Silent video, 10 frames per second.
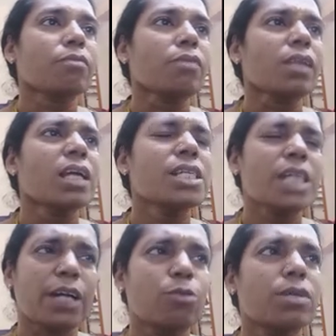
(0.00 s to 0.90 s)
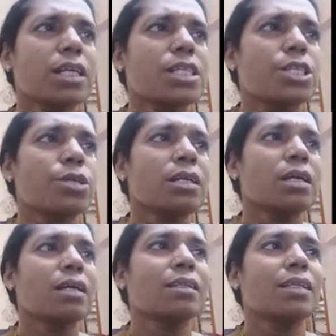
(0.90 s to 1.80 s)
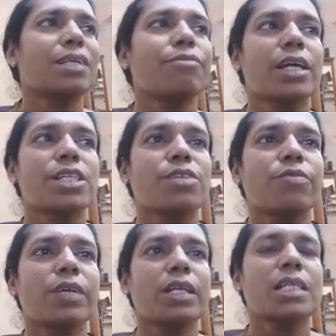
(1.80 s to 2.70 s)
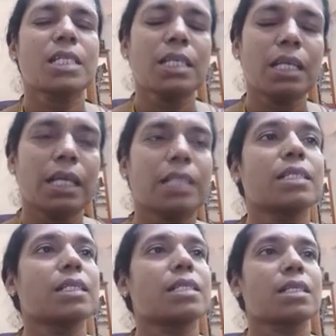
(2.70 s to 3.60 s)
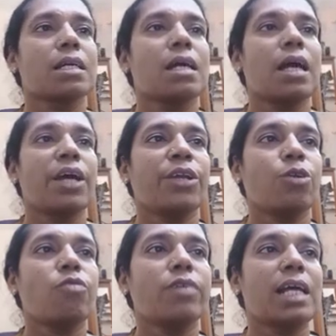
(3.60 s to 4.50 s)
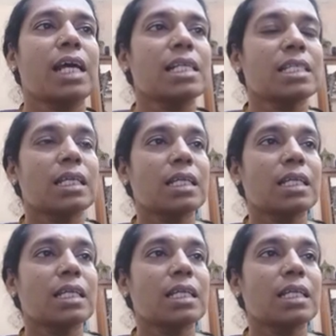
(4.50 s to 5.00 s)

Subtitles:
shadowed region, the diffraction field still exists and often has